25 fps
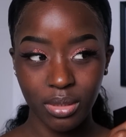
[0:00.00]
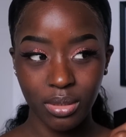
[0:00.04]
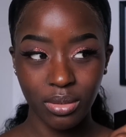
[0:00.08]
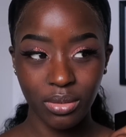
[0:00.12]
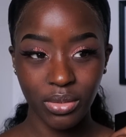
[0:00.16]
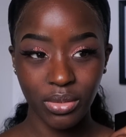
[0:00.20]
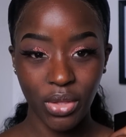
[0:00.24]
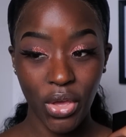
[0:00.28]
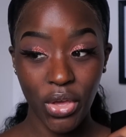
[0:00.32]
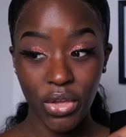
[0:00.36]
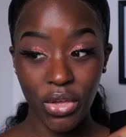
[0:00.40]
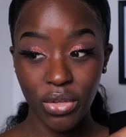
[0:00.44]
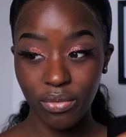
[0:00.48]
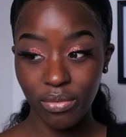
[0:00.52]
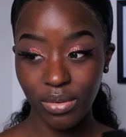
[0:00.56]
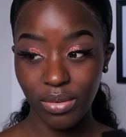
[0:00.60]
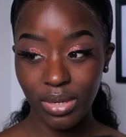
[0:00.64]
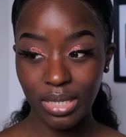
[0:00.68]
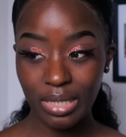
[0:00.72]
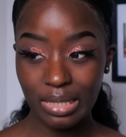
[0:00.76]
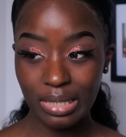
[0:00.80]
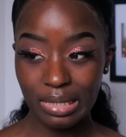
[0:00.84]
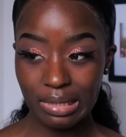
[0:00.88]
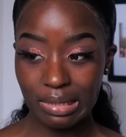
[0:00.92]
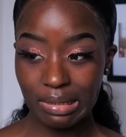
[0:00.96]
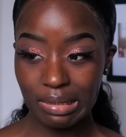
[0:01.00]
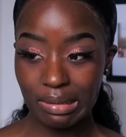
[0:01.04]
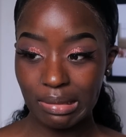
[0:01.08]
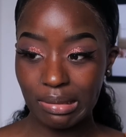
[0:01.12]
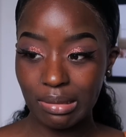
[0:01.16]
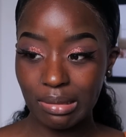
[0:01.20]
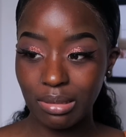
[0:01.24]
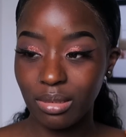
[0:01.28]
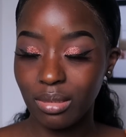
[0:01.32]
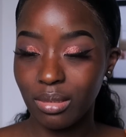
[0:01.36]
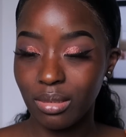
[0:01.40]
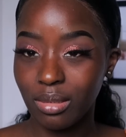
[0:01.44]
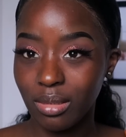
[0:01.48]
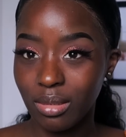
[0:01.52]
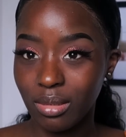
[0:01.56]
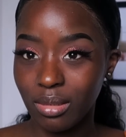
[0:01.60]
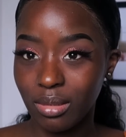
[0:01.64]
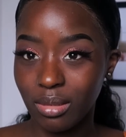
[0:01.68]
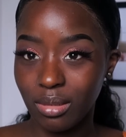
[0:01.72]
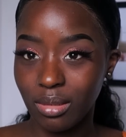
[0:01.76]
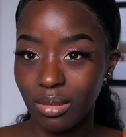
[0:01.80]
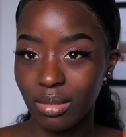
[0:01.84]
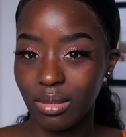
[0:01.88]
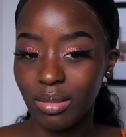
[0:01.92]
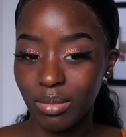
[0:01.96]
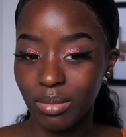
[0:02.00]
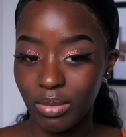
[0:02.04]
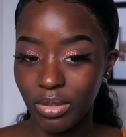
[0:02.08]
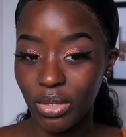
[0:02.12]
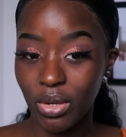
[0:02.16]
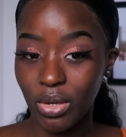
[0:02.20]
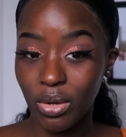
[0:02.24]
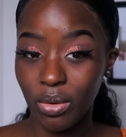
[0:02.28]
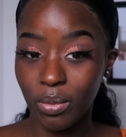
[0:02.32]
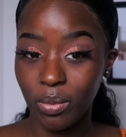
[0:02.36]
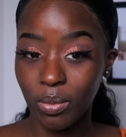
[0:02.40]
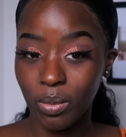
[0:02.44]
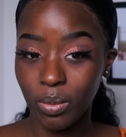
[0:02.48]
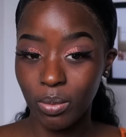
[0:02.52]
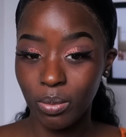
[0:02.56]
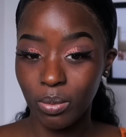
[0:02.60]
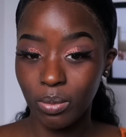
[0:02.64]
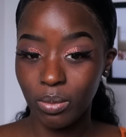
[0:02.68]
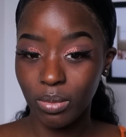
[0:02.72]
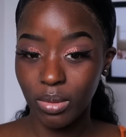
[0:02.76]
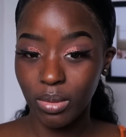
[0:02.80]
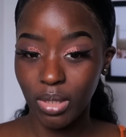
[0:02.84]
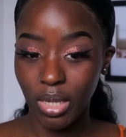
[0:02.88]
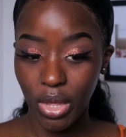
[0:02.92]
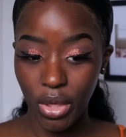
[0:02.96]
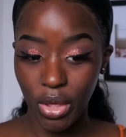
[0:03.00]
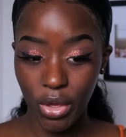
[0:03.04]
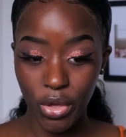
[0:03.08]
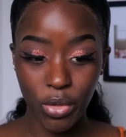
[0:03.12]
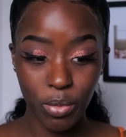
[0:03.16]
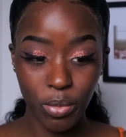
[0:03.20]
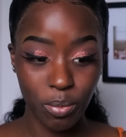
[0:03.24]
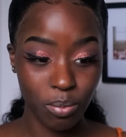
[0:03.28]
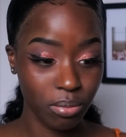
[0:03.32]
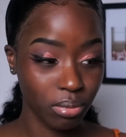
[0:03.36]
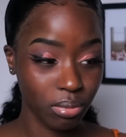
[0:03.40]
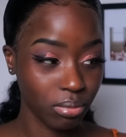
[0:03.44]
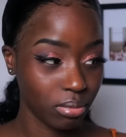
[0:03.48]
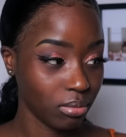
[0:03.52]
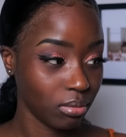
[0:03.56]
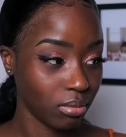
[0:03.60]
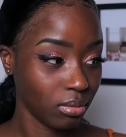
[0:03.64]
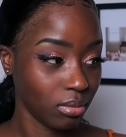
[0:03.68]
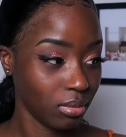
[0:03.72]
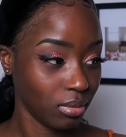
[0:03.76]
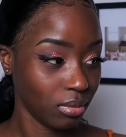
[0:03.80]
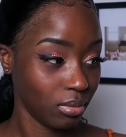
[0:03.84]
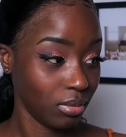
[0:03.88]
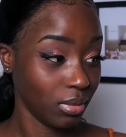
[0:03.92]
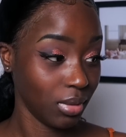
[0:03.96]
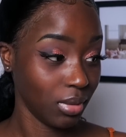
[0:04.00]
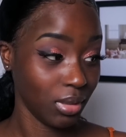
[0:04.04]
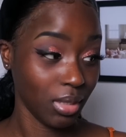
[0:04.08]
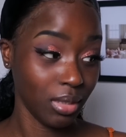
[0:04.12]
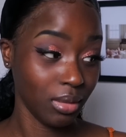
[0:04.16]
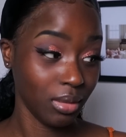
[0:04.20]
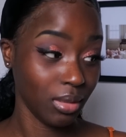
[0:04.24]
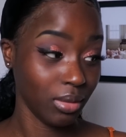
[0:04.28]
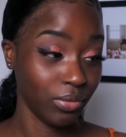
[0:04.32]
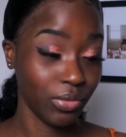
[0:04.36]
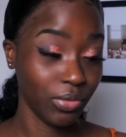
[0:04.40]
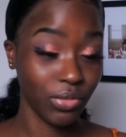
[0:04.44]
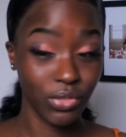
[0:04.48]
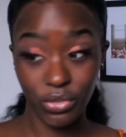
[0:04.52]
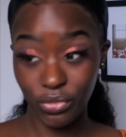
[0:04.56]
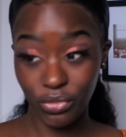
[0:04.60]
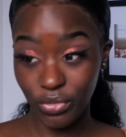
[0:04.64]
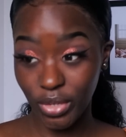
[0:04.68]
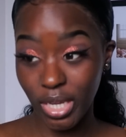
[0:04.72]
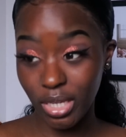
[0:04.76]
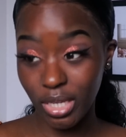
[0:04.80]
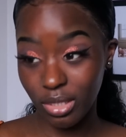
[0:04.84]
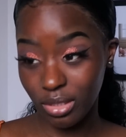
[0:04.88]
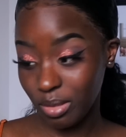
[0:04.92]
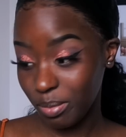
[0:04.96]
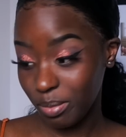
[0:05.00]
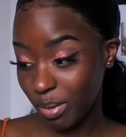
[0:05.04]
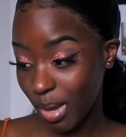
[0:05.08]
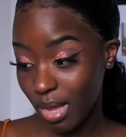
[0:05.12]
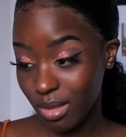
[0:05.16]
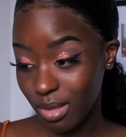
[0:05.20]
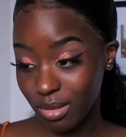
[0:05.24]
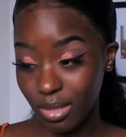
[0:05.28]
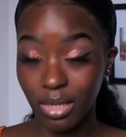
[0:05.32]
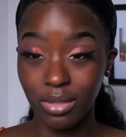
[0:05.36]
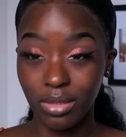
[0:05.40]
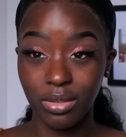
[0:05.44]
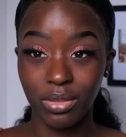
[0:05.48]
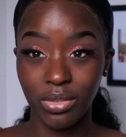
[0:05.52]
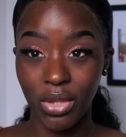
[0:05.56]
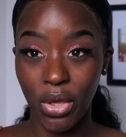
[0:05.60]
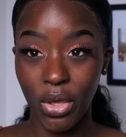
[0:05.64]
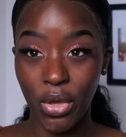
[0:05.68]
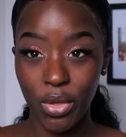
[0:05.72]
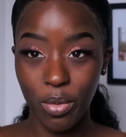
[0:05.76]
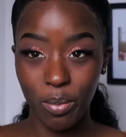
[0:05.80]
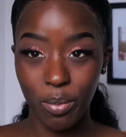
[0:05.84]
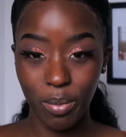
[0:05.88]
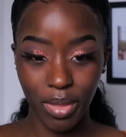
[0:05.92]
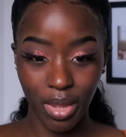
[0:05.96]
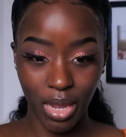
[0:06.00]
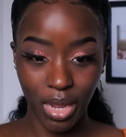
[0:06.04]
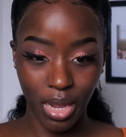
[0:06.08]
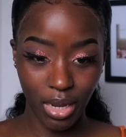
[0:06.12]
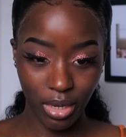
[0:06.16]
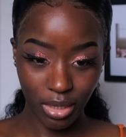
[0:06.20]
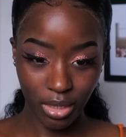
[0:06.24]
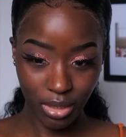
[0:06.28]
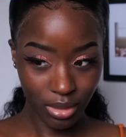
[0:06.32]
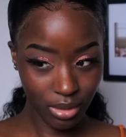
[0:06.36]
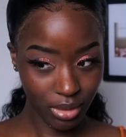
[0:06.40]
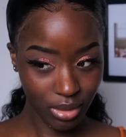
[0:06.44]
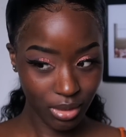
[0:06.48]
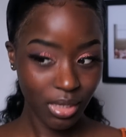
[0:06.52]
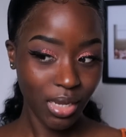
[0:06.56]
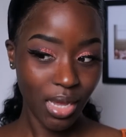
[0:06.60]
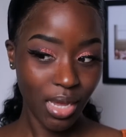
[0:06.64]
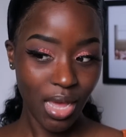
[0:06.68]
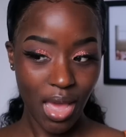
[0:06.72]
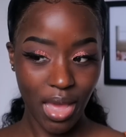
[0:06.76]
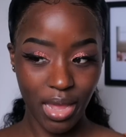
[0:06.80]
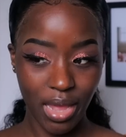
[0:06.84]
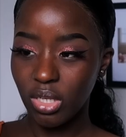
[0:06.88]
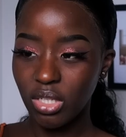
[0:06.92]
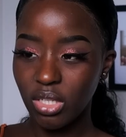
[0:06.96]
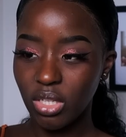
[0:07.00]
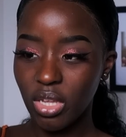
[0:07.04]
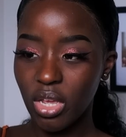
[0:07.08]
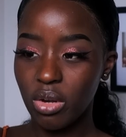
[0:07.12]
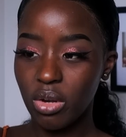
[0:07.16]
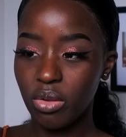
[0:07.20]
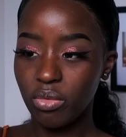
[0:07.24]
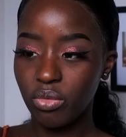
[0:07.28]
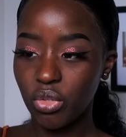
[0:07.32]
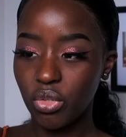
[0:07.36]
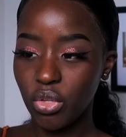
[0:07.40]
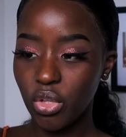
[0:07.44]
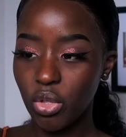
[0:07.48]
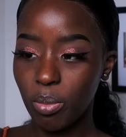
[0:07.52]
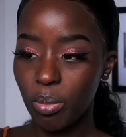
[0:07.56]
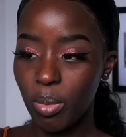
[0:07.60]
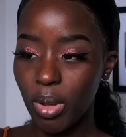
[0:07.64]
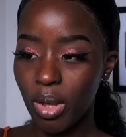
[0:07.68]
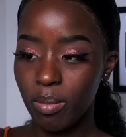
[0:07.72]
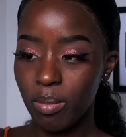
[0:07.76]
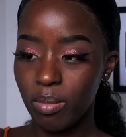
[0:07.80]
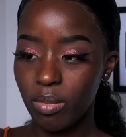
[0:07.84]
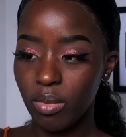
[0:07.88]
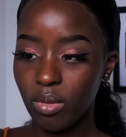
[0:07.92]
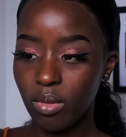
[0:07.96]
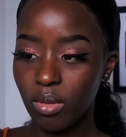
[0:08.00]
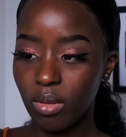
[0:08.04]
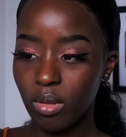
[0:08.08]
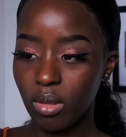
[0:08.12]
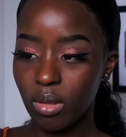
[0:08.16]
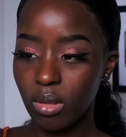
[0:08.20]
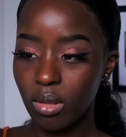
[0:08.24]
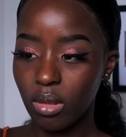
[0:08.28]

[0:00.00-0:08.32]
So hopefully, yo, I hope, if it's £32, I just hope that. I'm just going with 2 pumps.